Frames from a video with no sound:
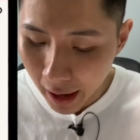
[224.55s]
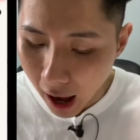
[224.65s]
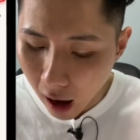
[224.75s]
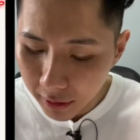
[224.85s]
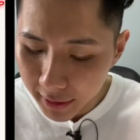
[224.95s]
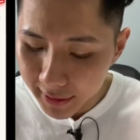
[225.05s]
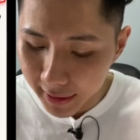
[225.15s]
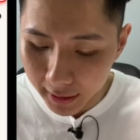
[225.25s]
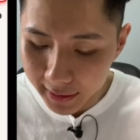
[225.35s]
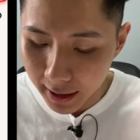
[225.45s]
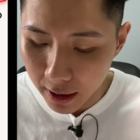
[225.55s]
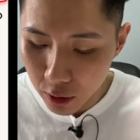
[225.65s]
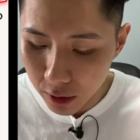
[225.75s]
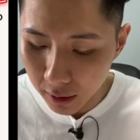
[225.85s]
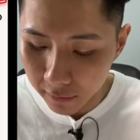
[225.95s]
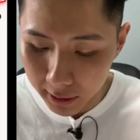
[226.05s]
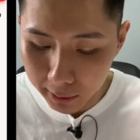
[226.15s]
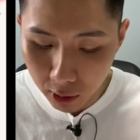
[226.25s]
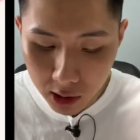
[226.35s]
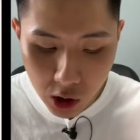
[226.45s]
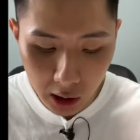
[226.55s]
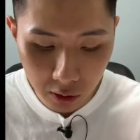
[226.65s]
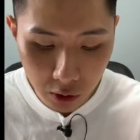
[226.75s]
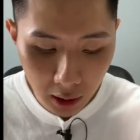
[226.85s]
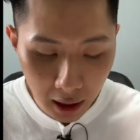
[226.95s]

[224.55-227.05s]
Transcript: how does the extension of the spring change?